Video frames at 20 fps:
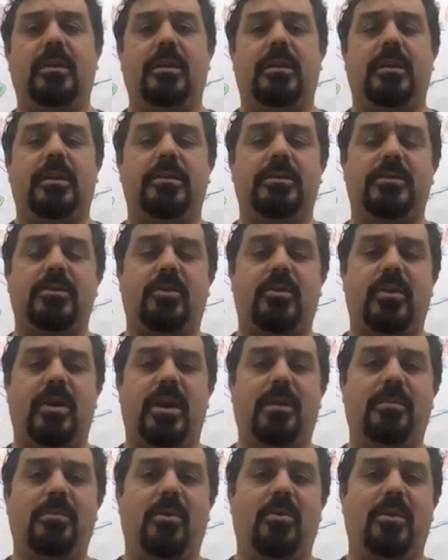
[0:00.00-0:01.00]
And so
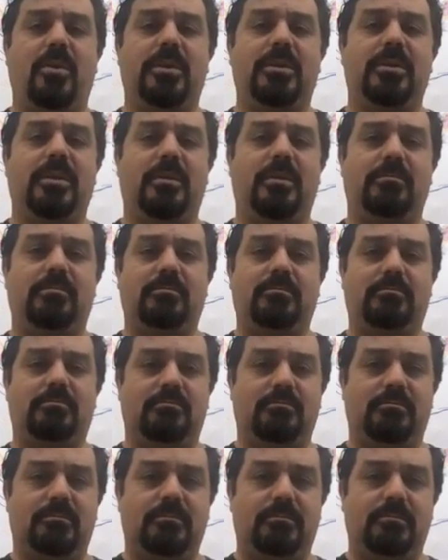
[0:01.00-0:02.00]
I'm going to
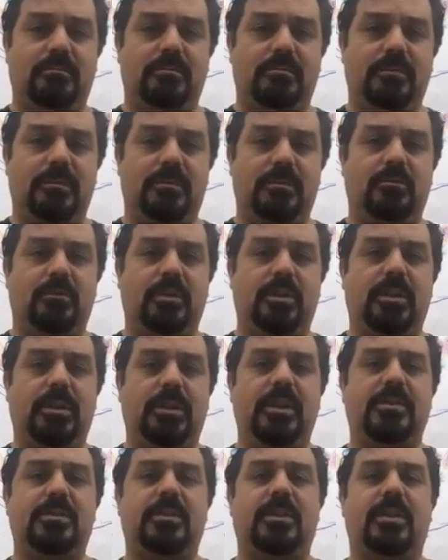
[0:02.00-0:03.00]

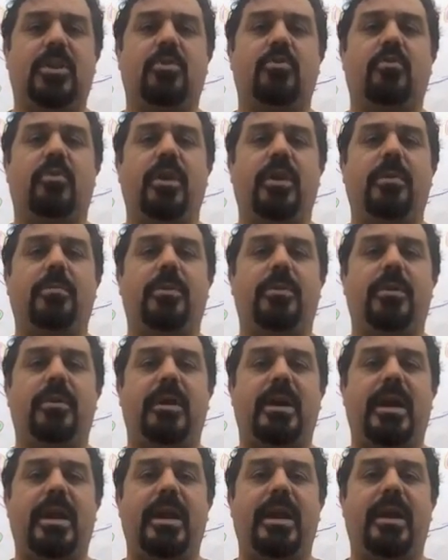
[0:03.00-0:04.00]
release the grip
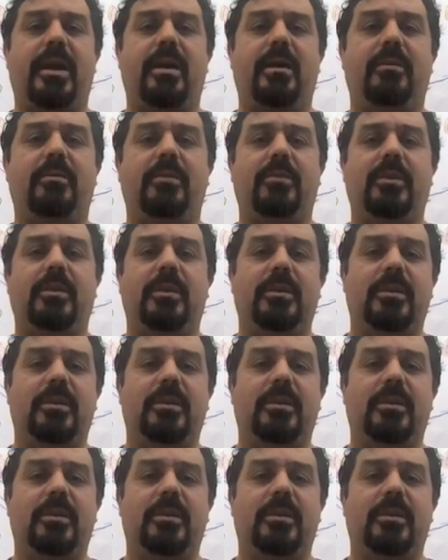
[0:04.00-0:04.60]
I have